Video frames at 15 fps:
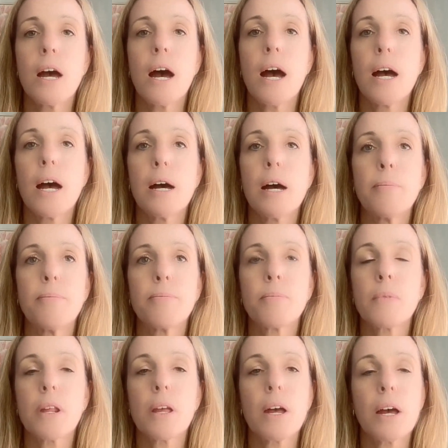a
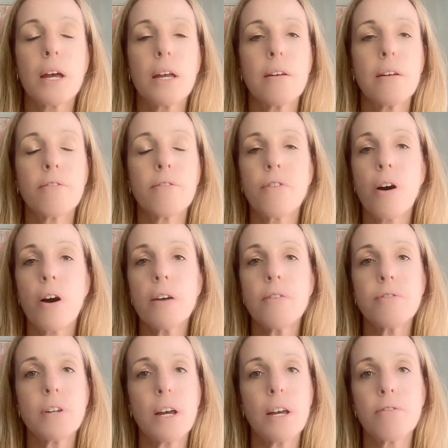
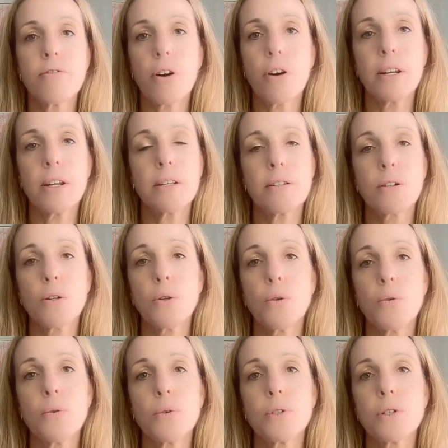5-day finance
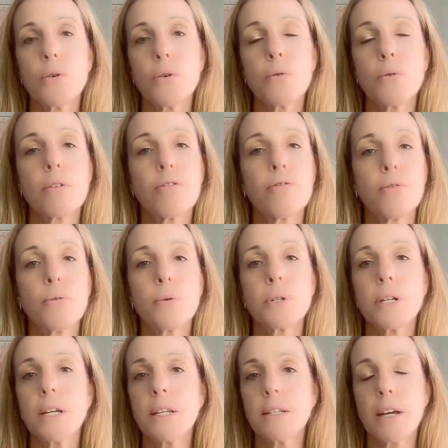clause or a
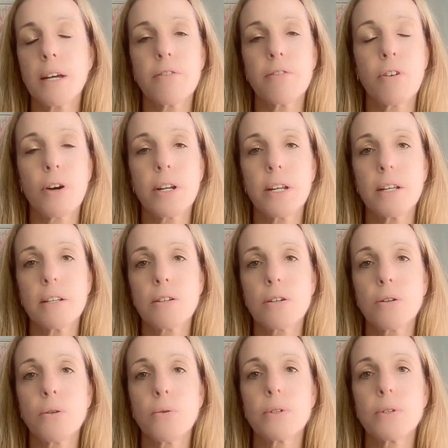14-day finance
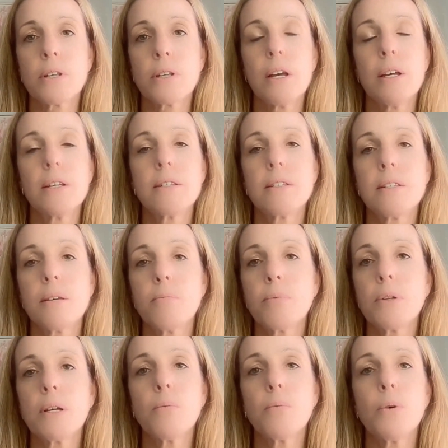clause
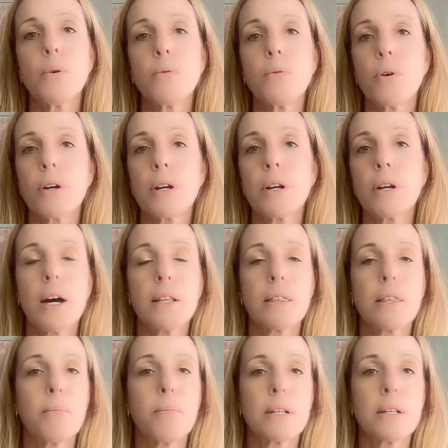simply will not
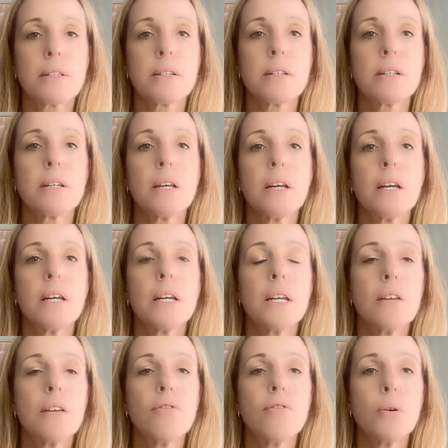cut the mustard
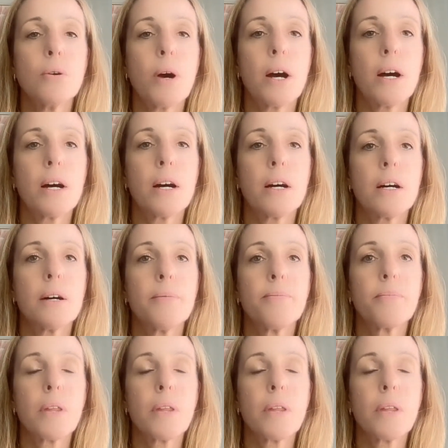if you are